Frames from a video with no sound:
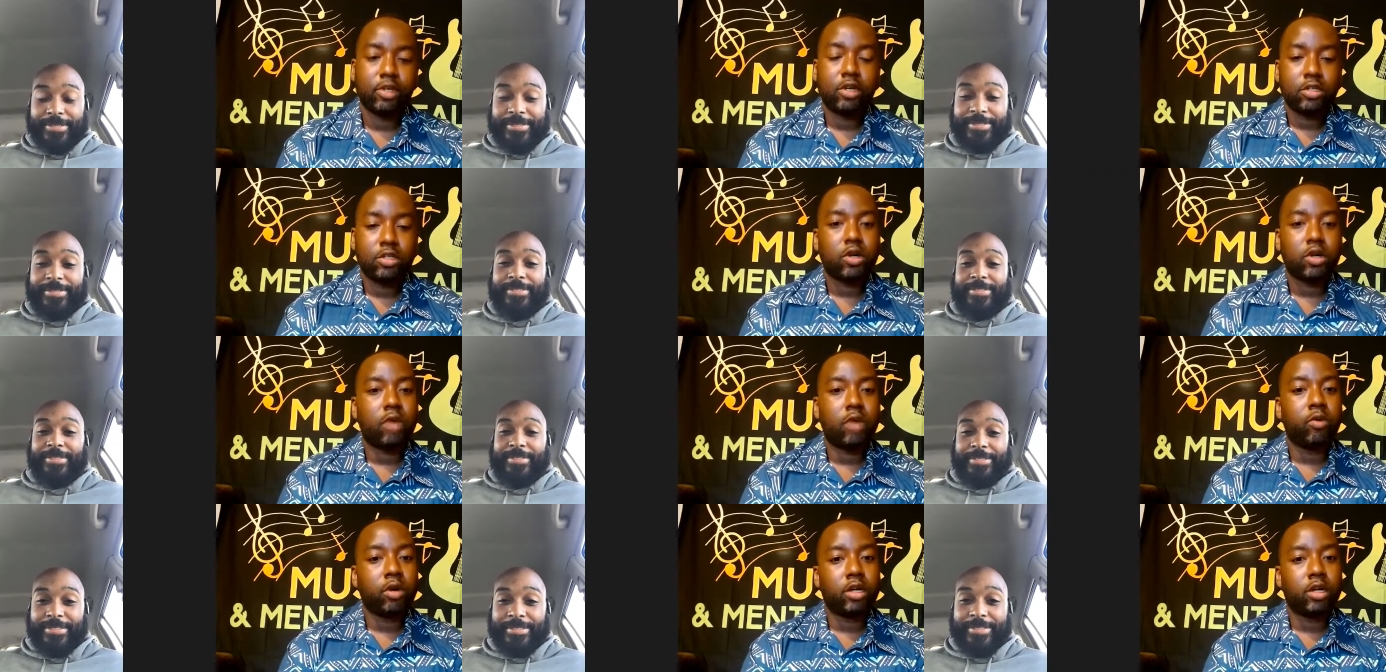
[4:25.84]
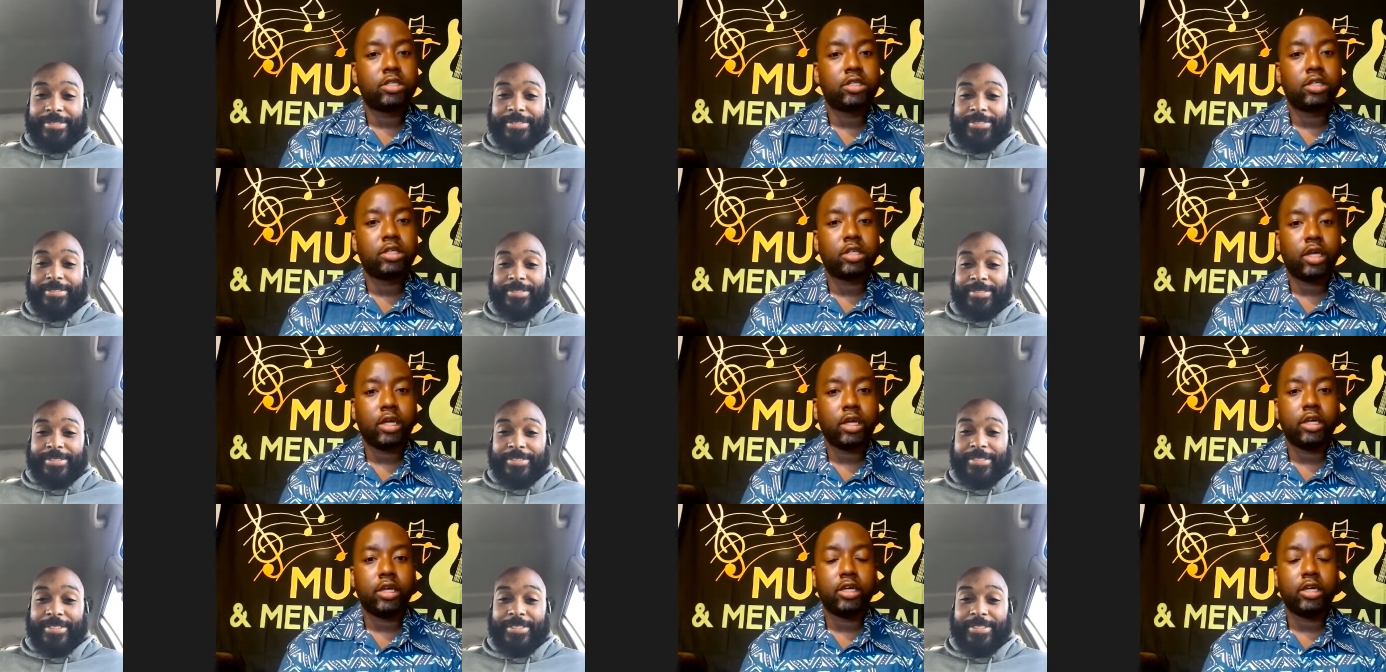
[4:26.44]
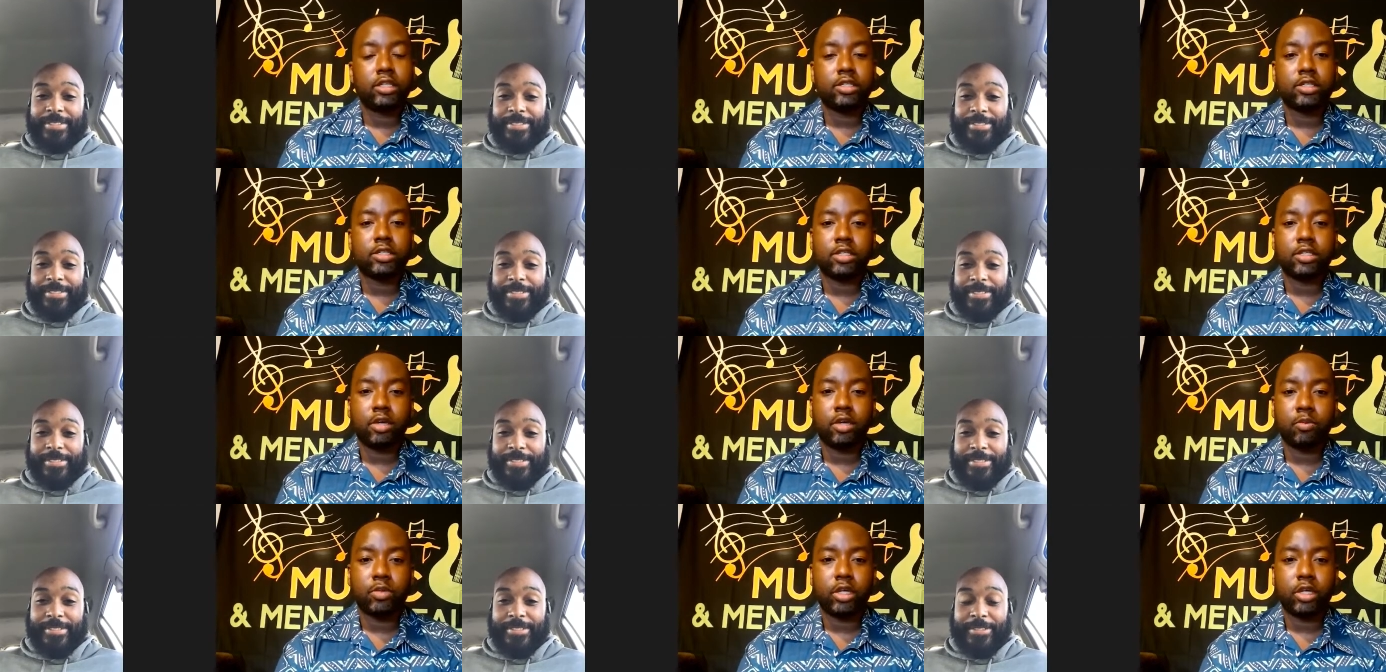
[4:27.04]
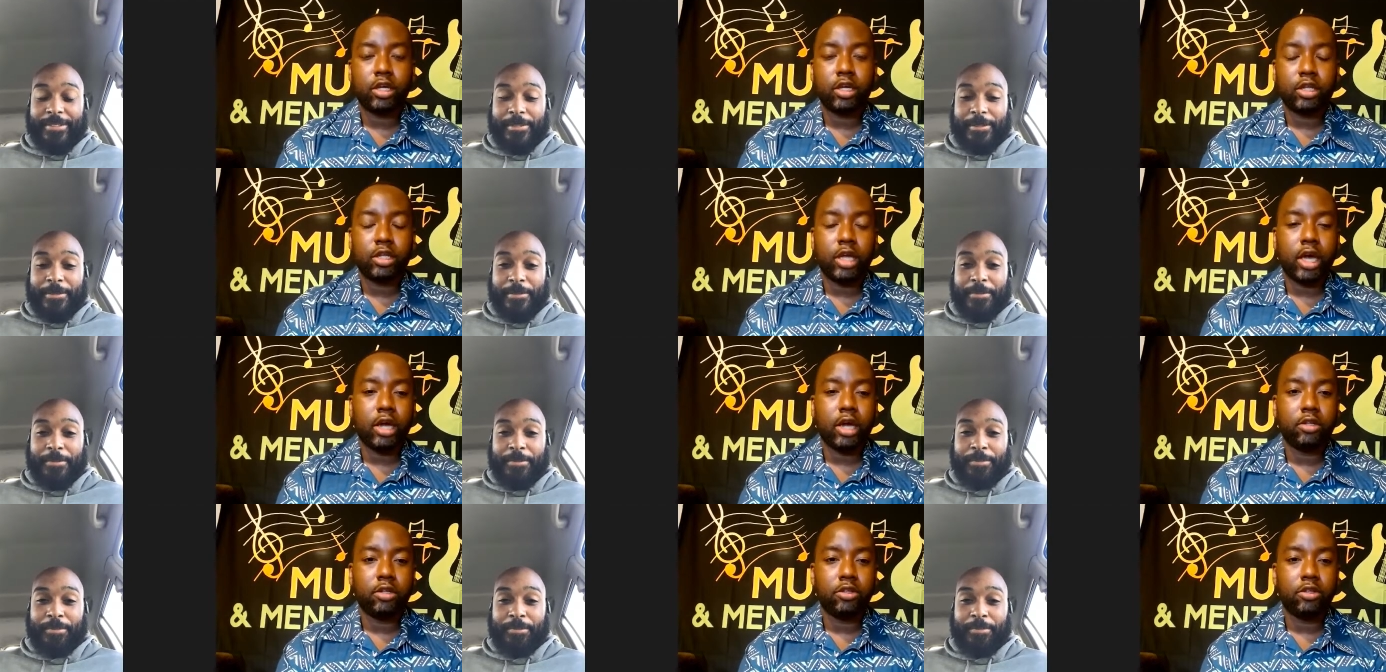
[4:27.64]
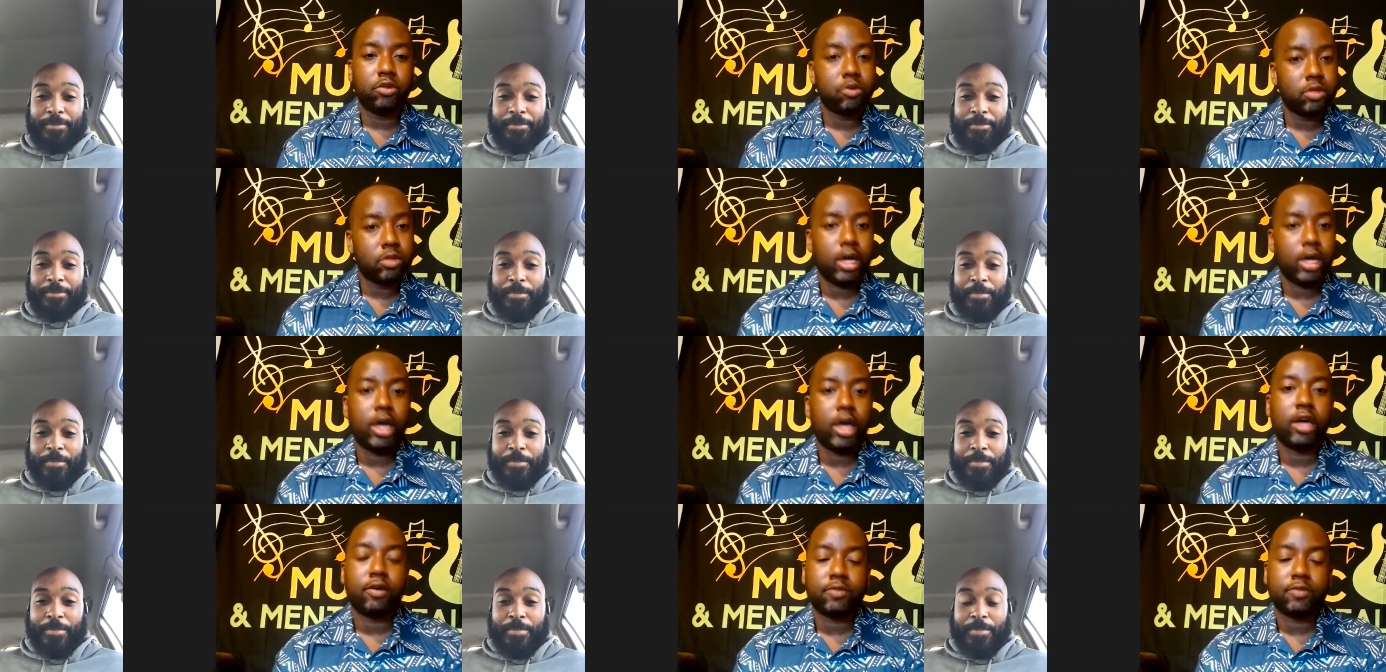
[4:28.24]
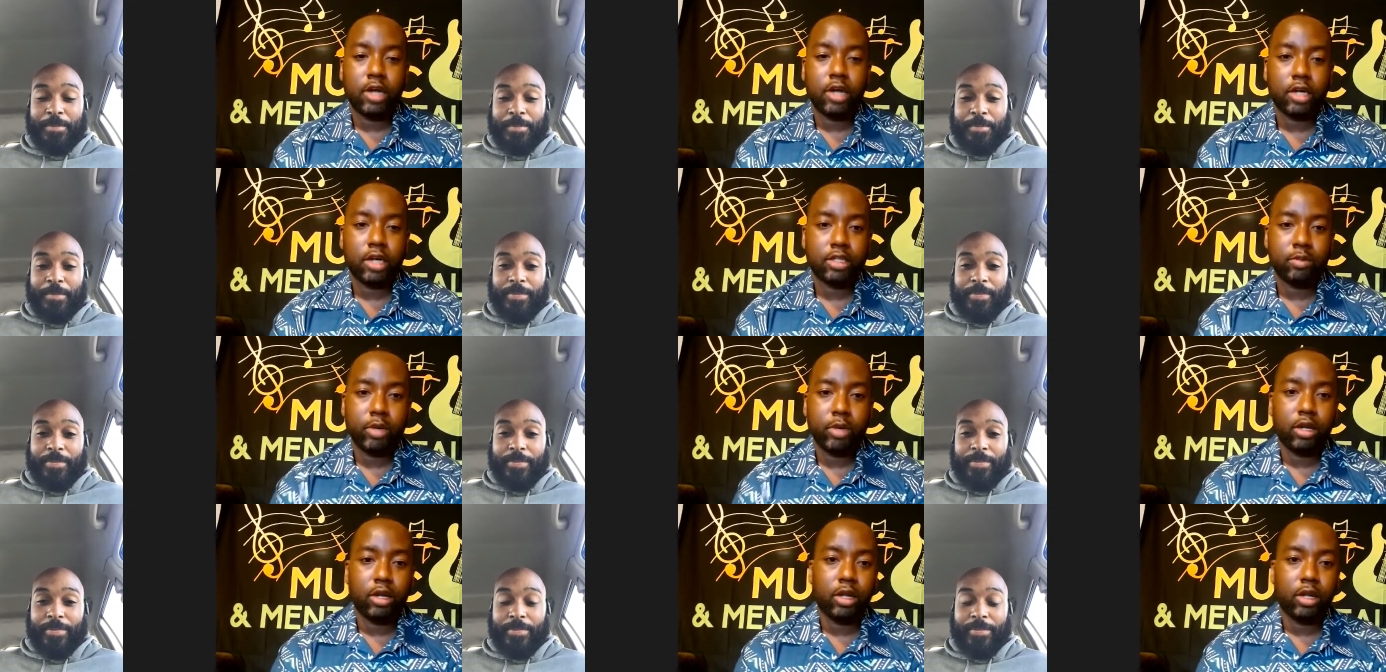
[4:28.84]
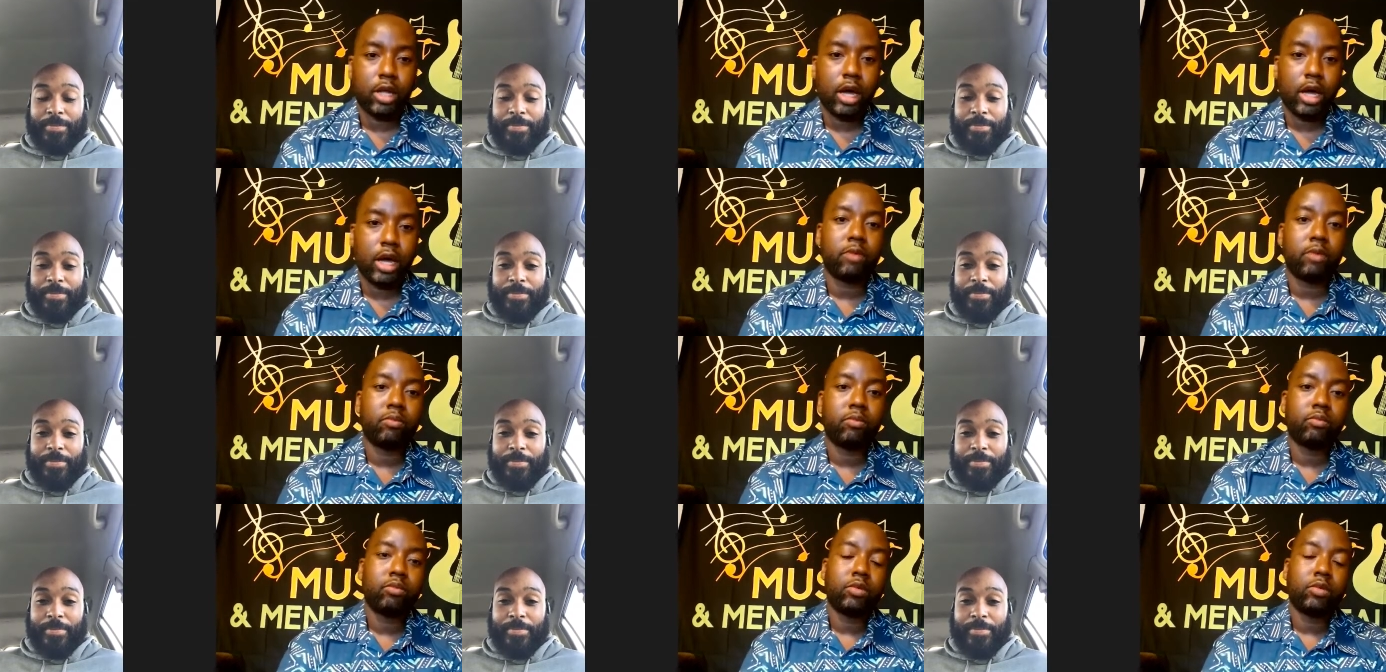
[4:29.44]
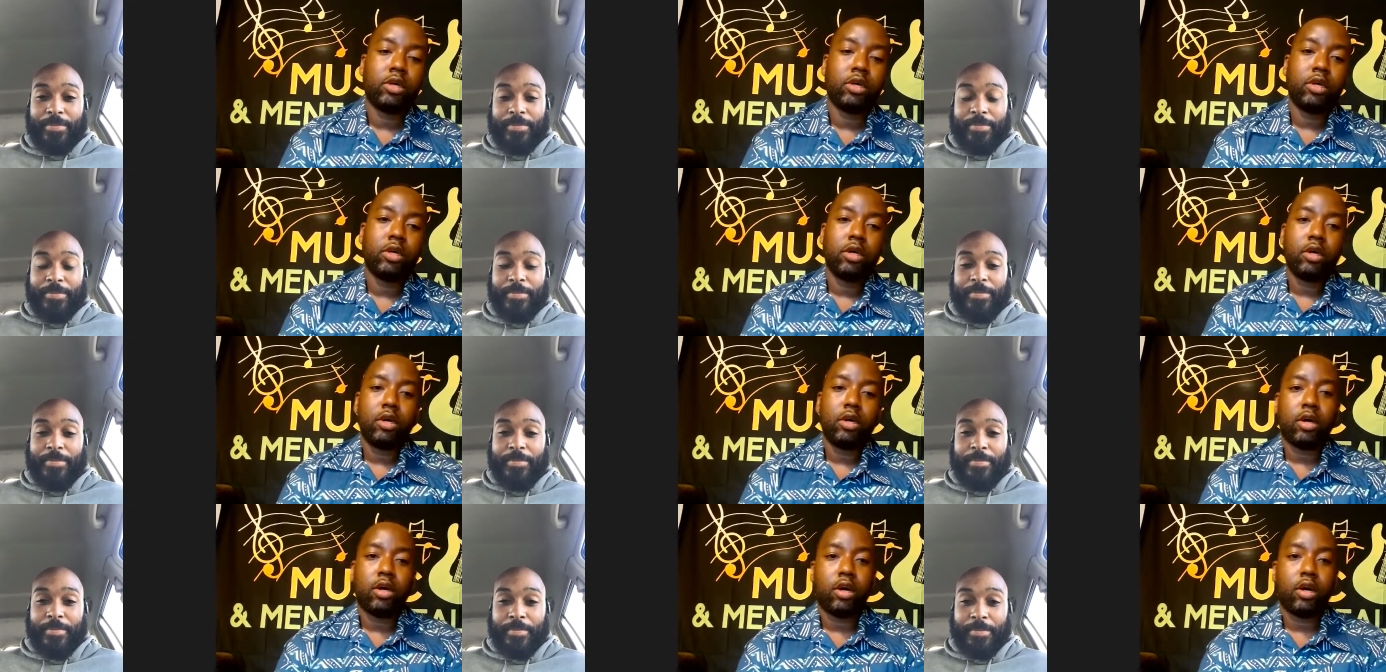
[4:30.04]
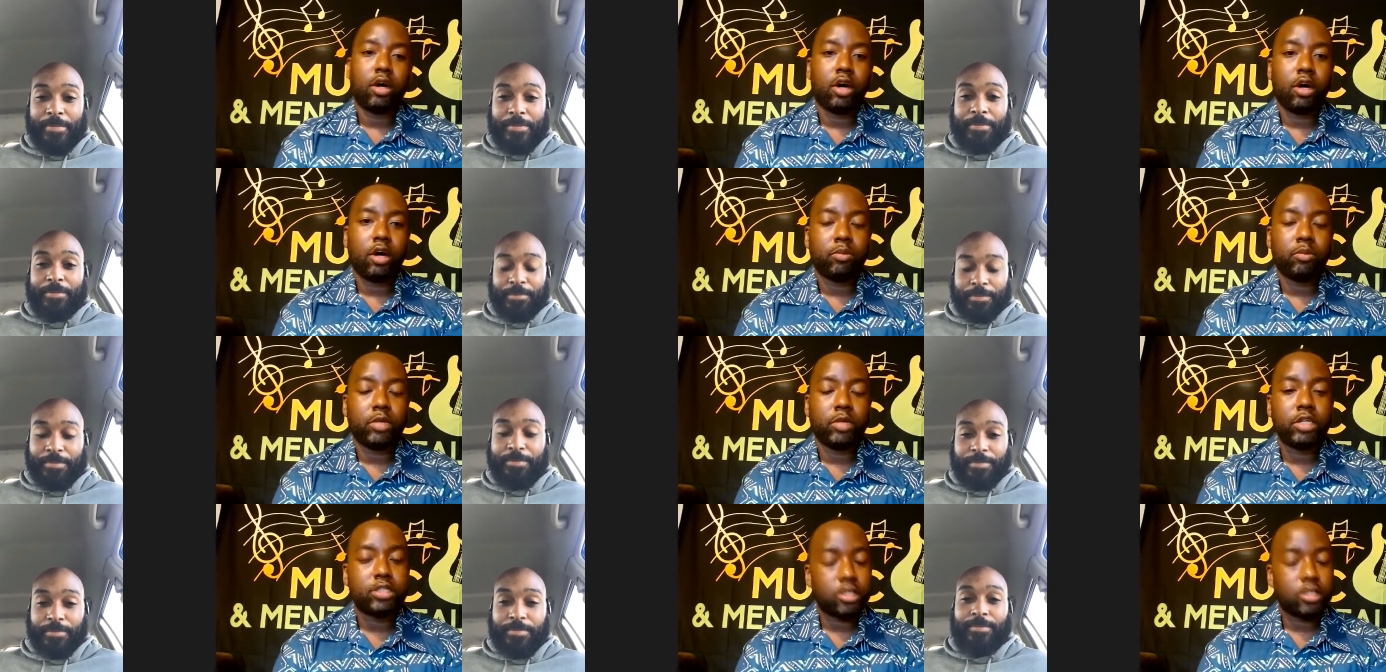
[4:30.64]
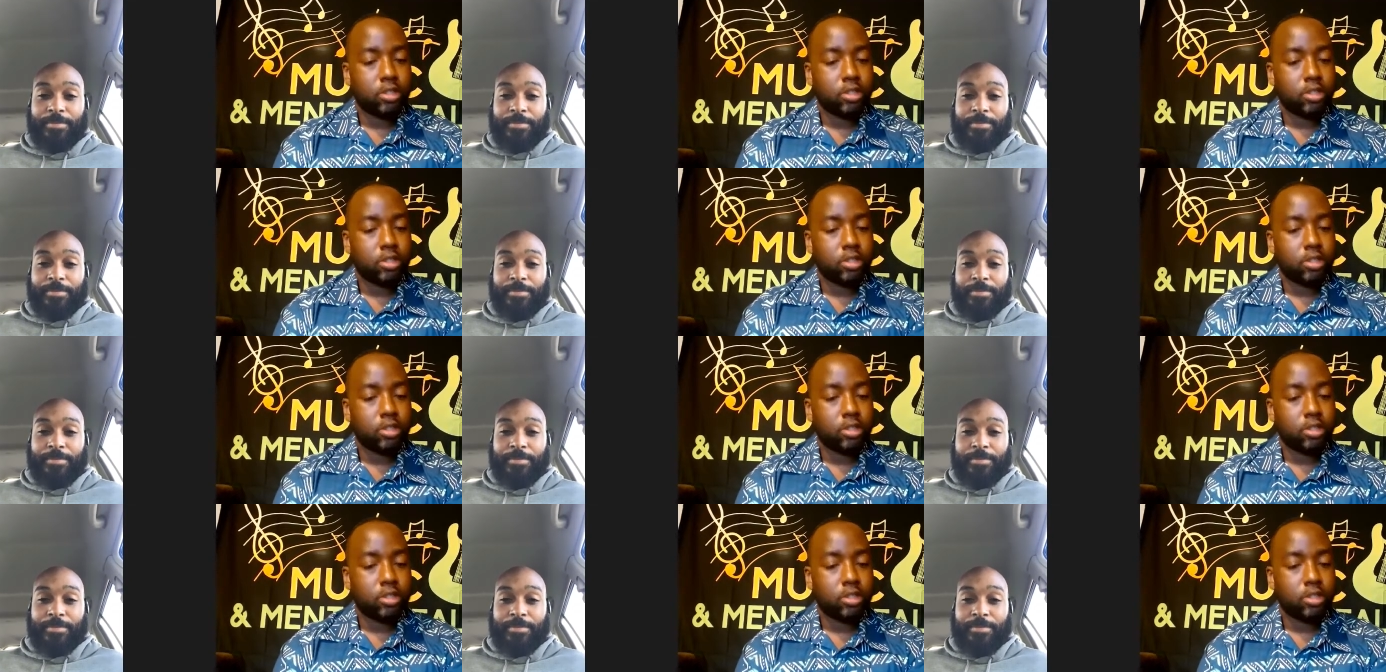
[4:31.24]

Speaker 1: So I wanted to get into something that you and I have talked about a lot. Um, it's